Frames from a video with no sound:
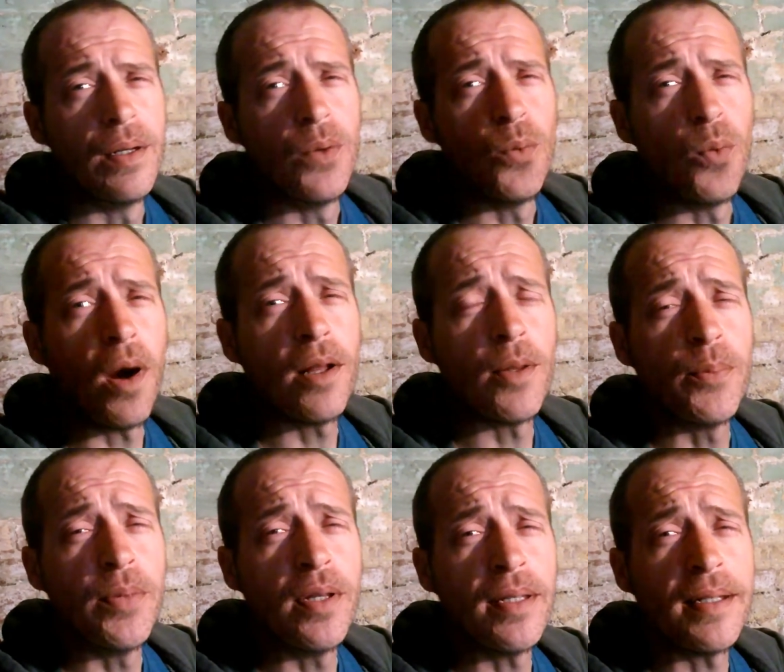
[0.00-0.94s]
While
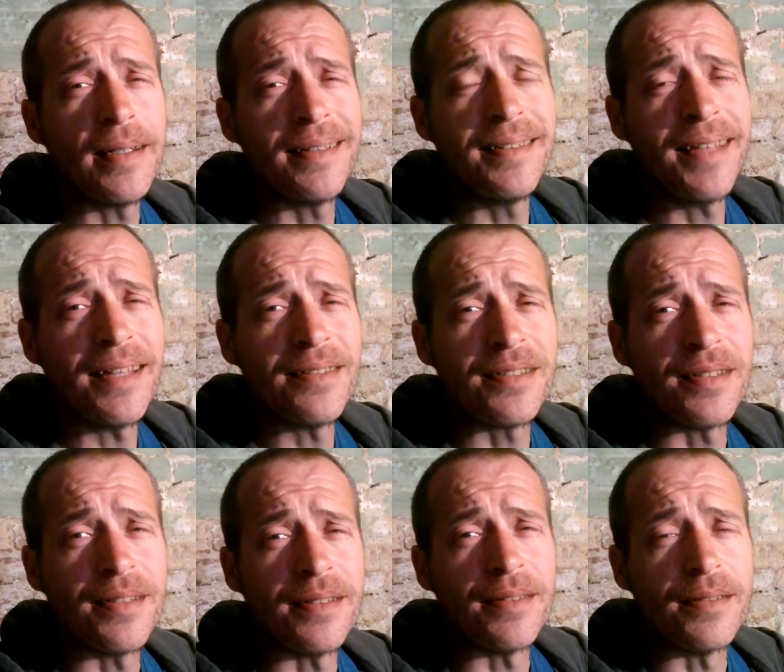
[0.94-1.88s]
appealing the death
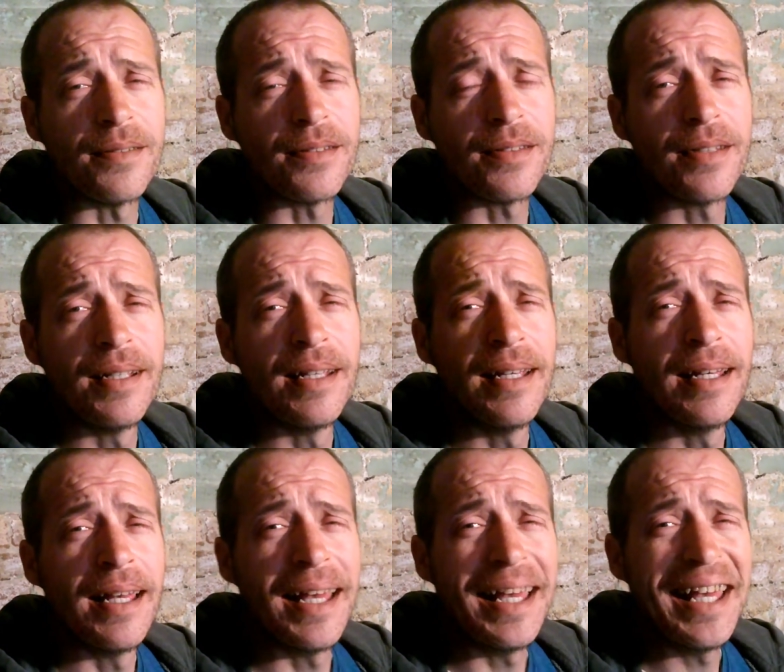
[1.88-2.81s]
sentence,
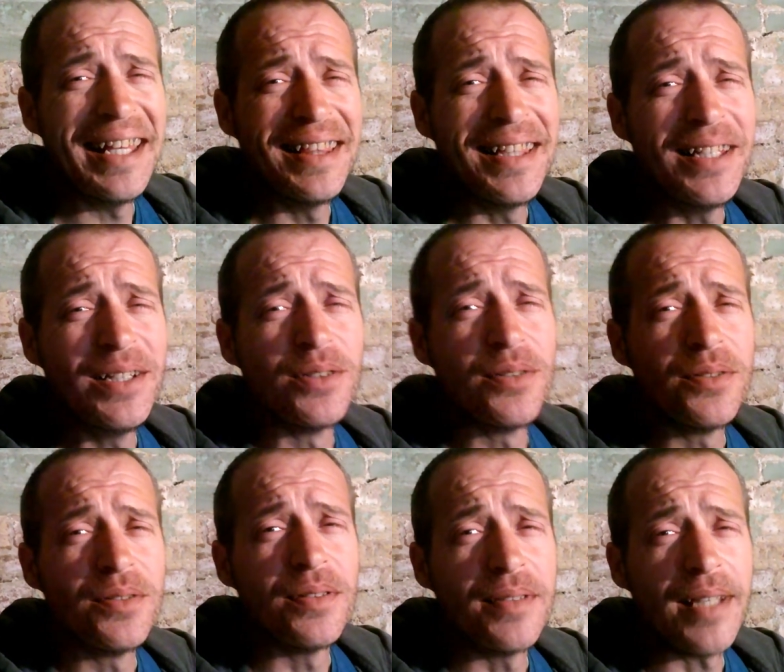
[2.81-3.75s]
a legal
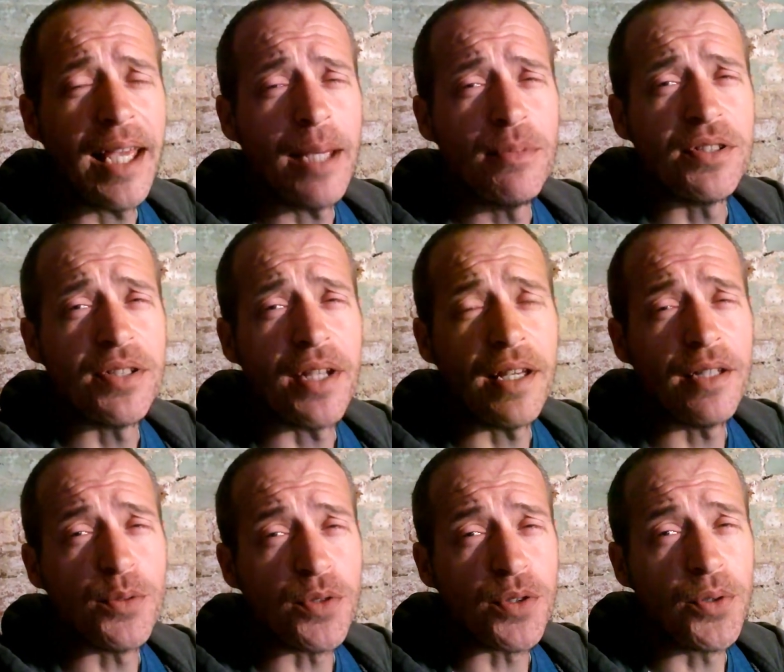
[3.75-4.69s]
name
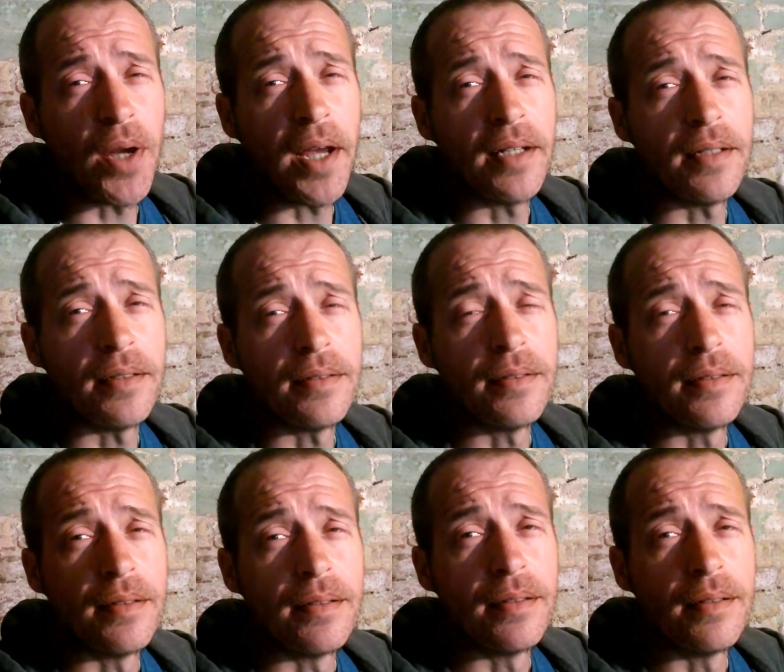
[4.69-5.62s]
change was granted,
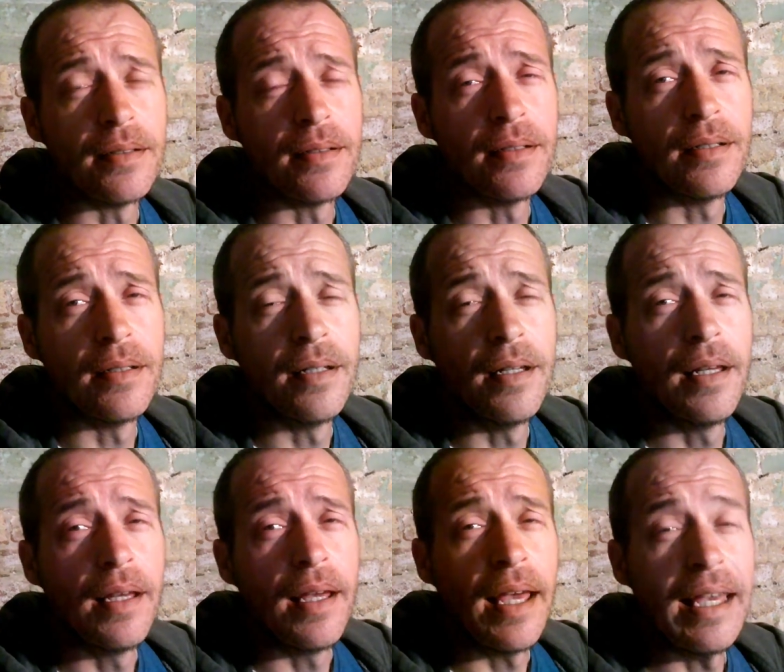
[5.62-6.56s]

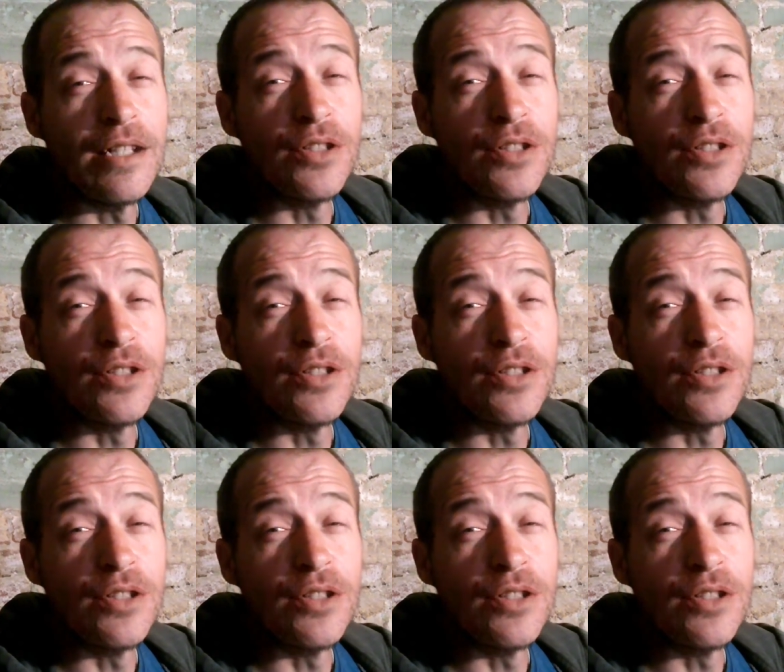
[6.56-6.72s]
and